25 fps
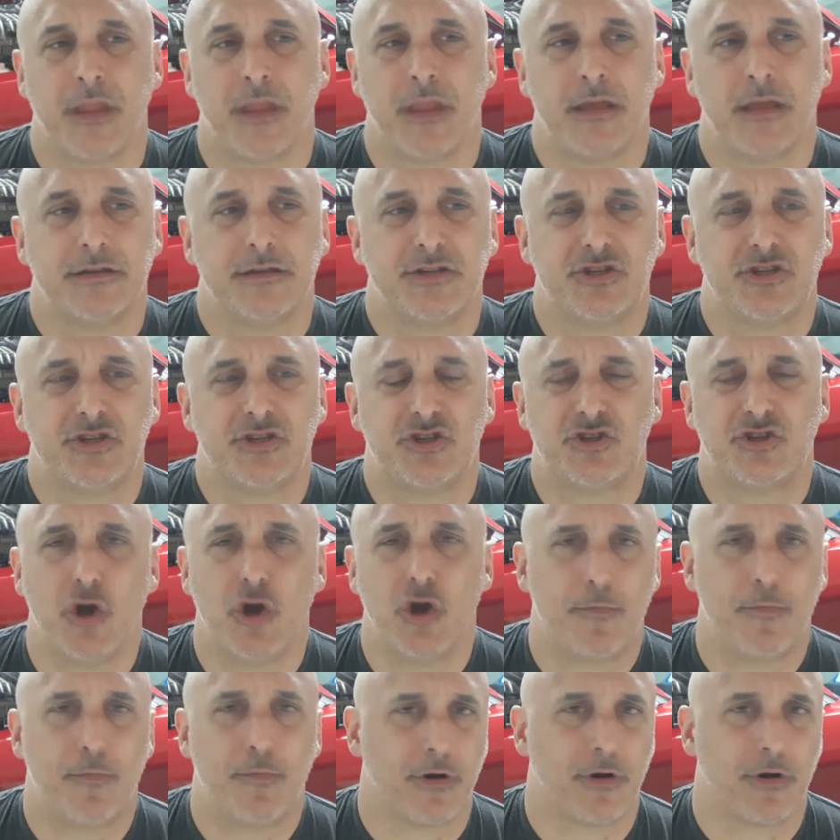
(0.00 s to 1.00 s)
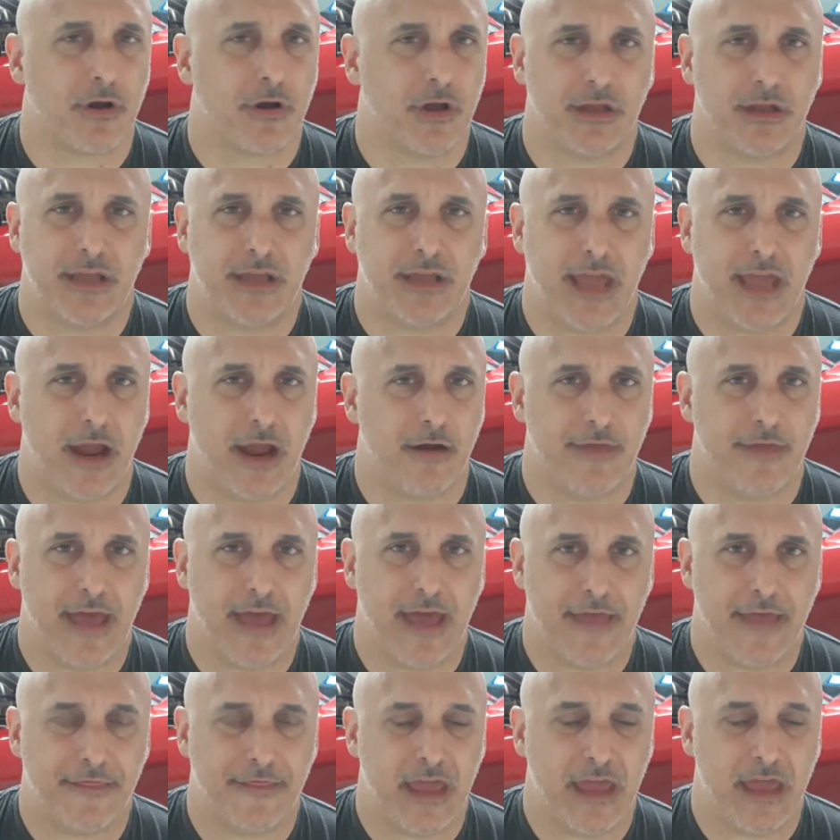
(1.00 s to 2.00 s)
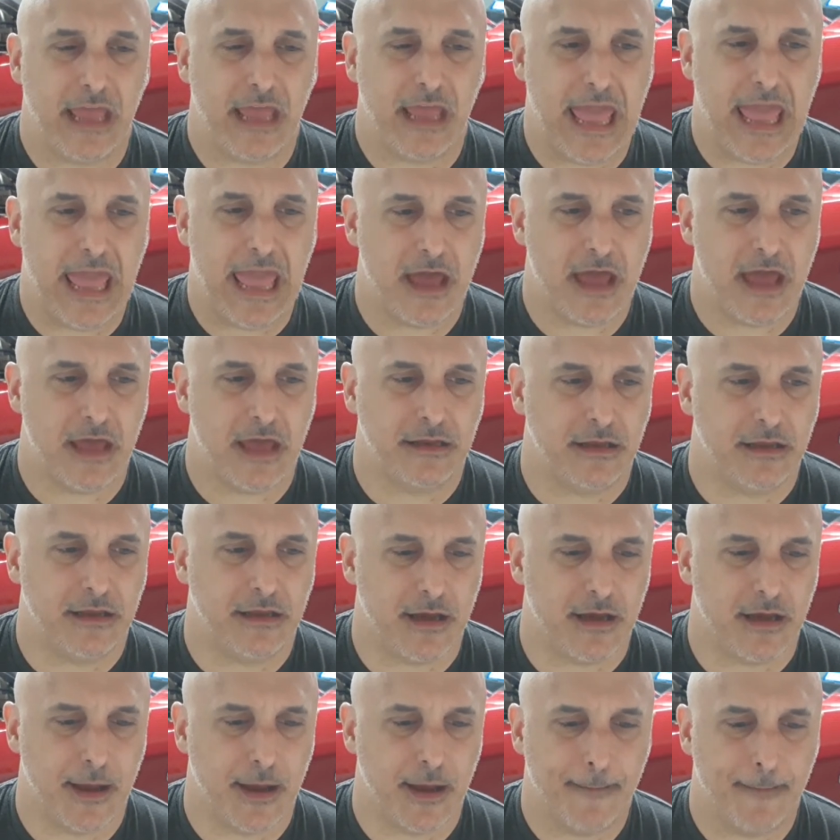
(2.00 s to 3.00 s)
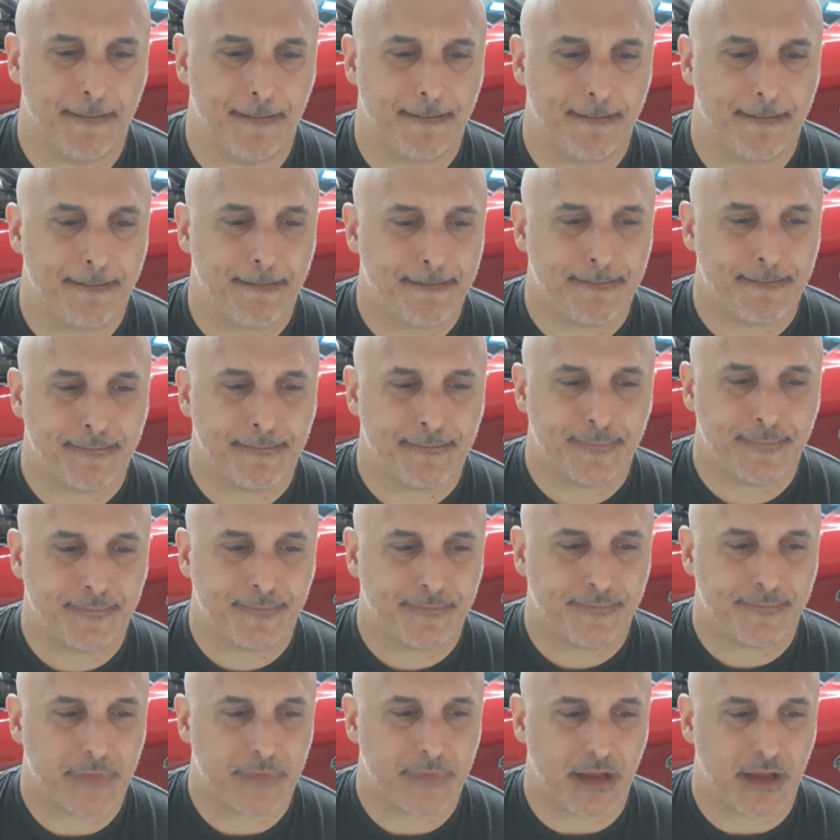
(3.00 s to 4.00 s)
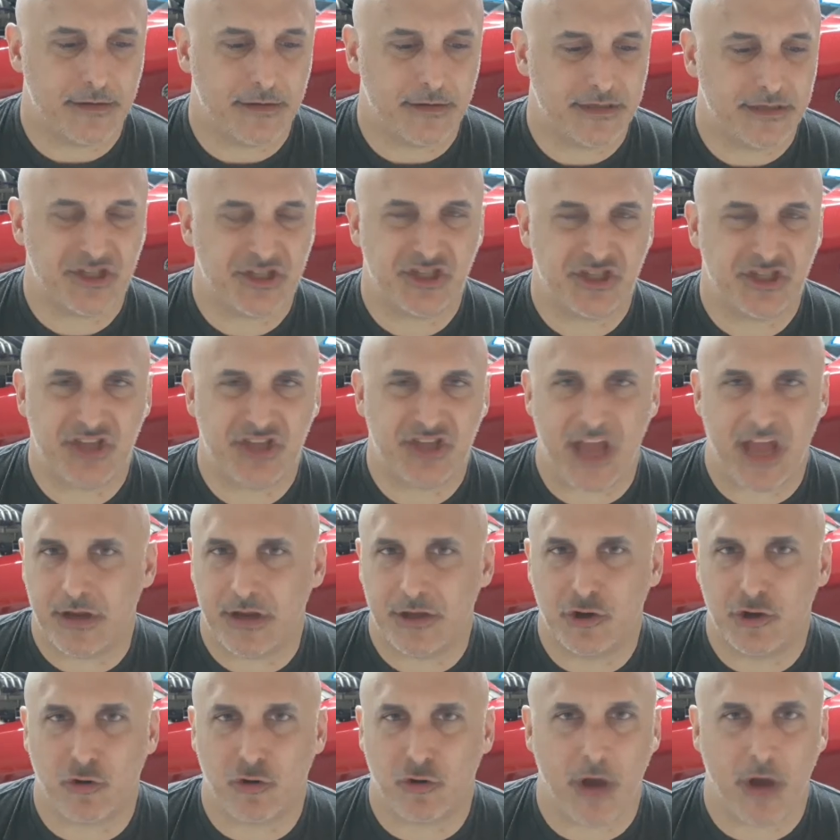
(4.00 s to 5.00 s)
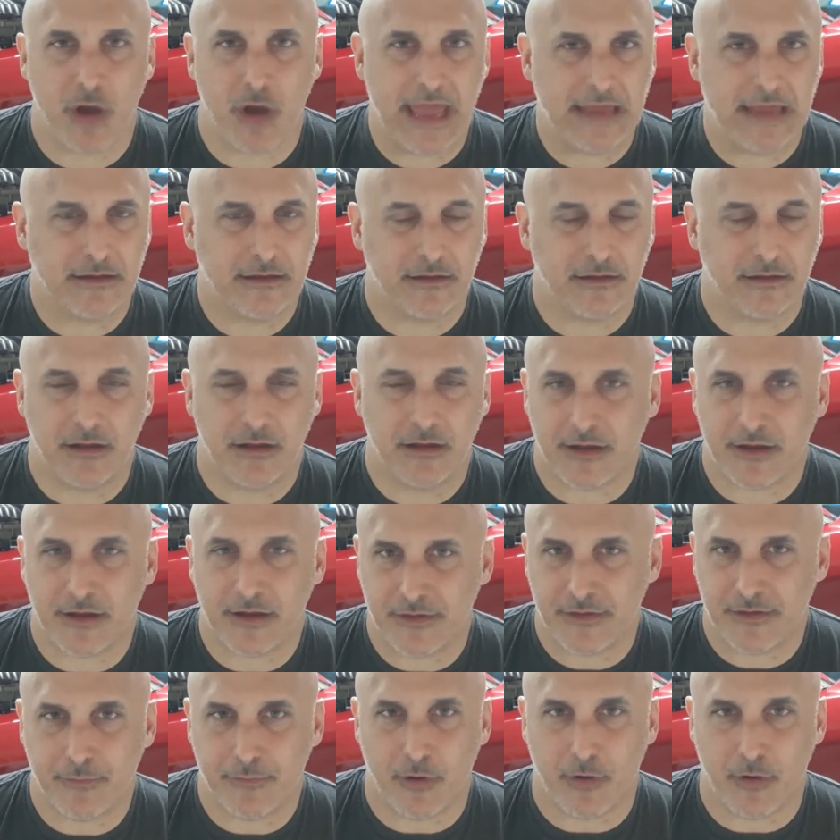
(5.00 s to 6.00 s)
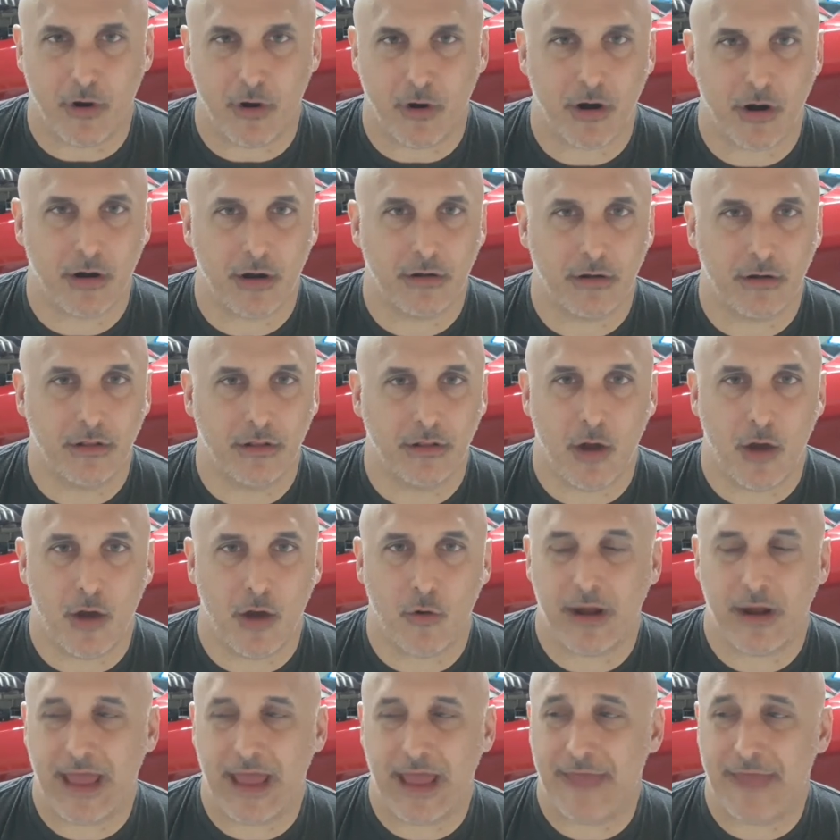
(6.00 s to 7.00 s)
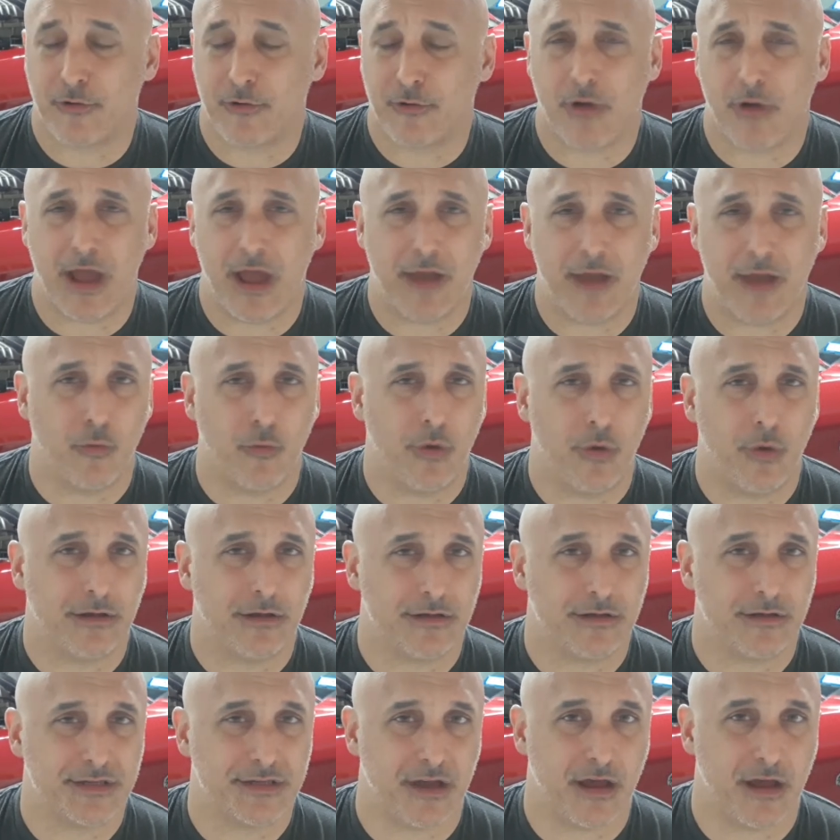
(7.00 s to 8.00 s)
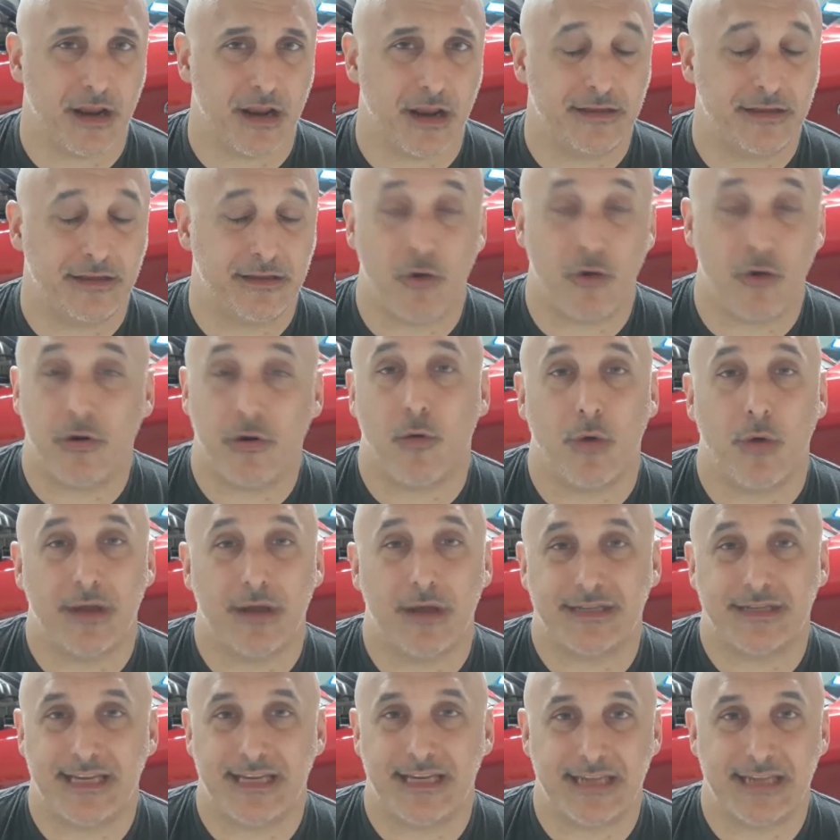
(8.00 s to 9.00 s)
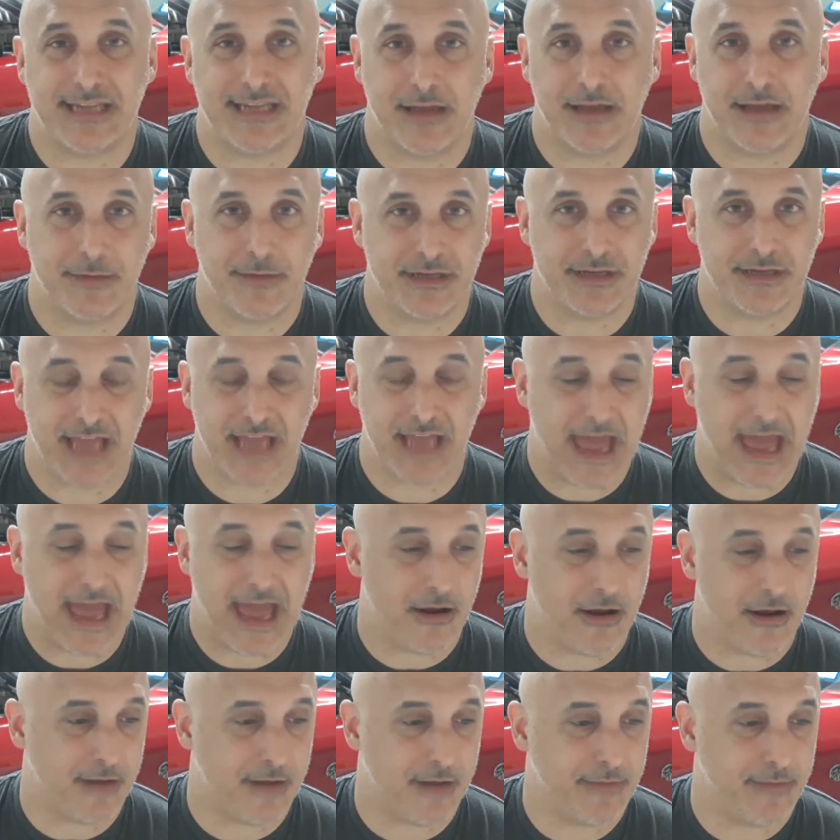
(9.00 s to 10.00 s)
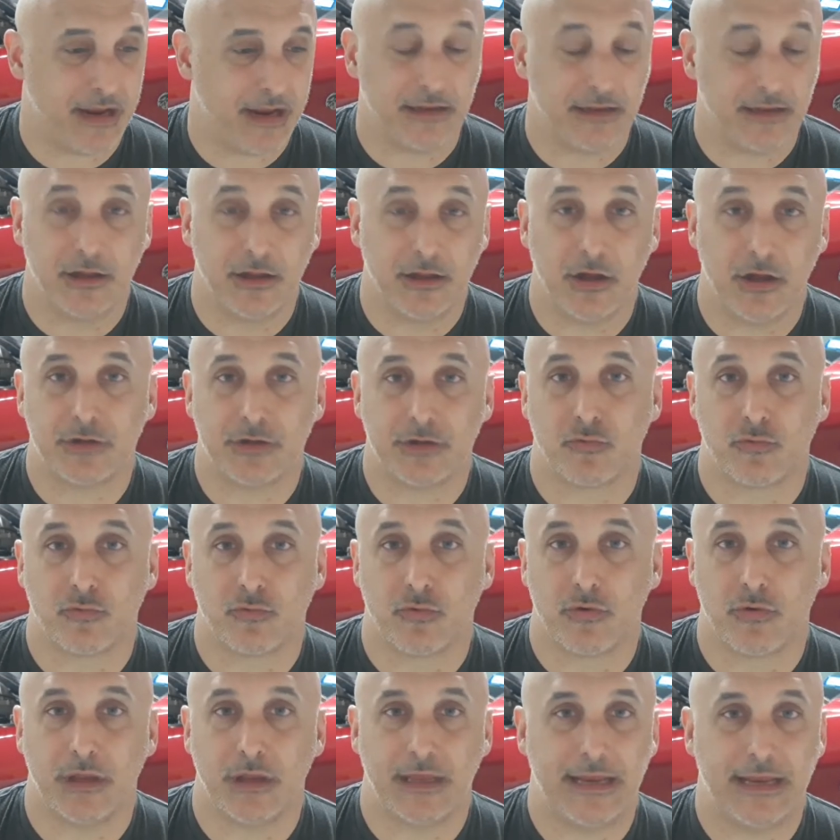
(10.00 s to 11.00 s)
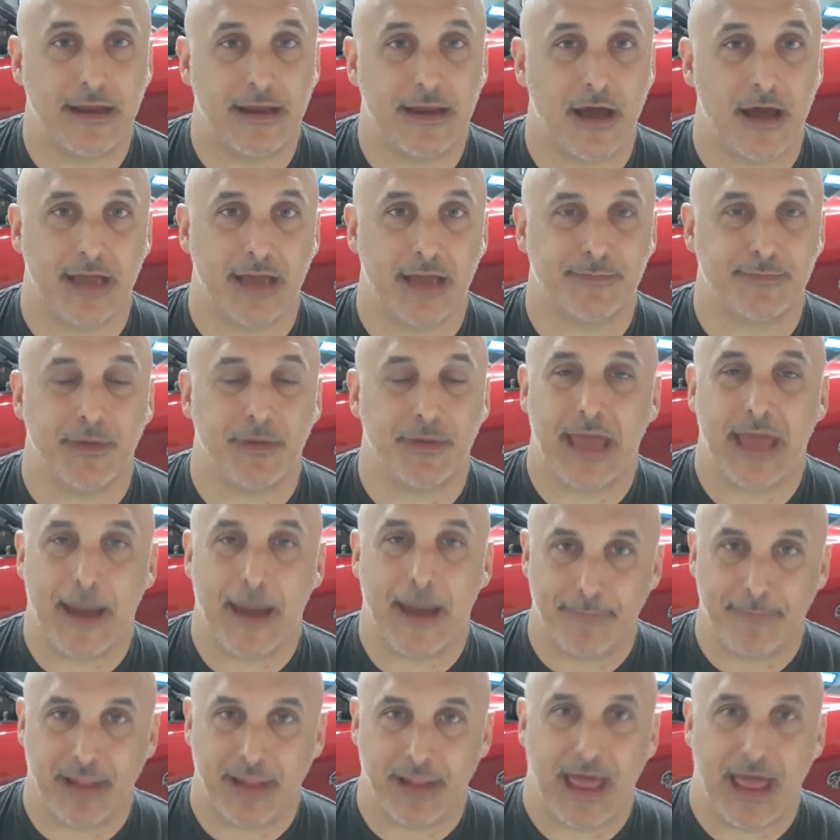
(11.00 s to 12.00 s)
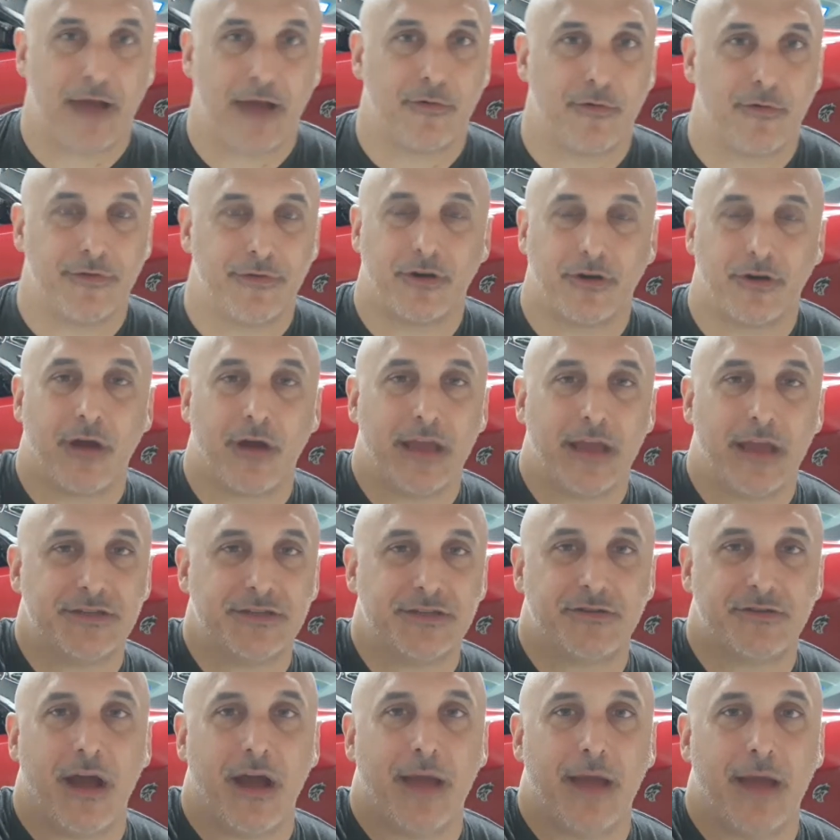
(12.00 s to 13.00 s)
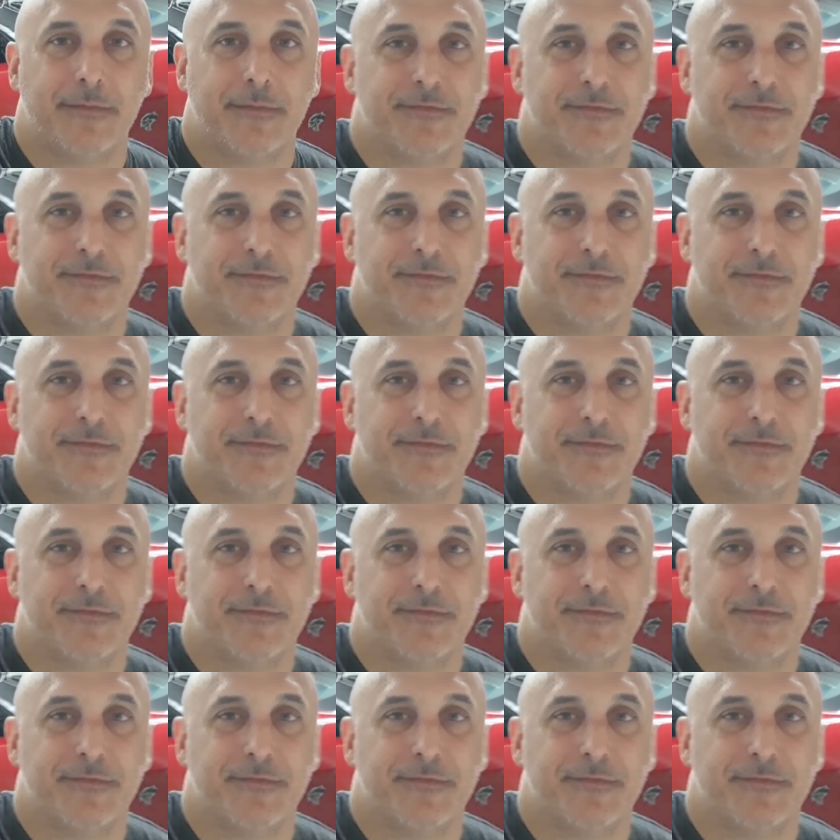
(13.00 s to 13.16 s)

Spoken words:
super good care of that thing, and it sounded great. Looked the part. Lowered, had the right wheels on it. Don't know what CCWs he had on it, but it looked really nice. But yeah, black with the gray stripes,